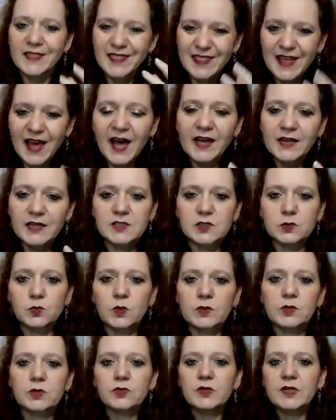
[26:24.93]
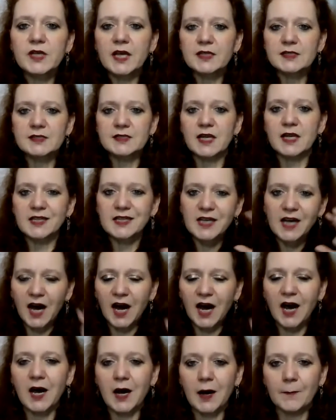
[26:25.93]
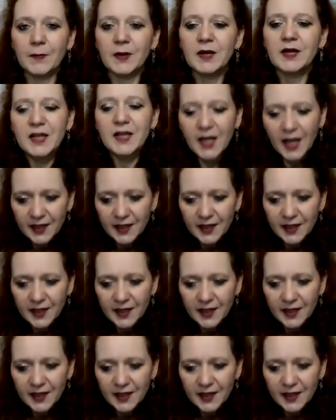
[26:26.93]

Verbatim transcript: And that is what creates that calm.